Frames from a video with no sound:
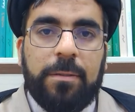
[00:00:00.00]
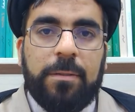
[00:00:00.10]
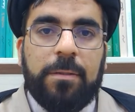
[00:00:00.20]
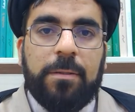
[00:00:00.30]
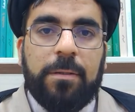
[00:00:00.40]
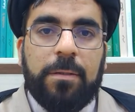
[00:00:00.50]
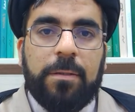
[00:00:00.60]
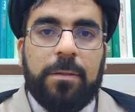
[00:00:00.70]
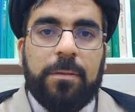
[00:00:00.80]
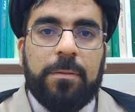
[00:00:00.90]

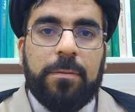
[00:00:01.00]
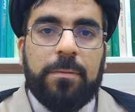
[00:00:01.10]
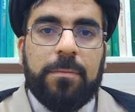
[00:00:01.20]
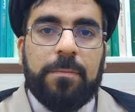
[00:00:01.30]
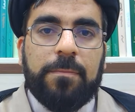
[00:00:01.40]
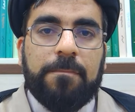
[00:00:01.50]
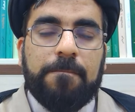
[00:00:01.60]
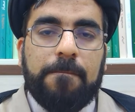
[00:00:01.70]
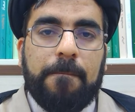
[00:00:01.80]
(silence)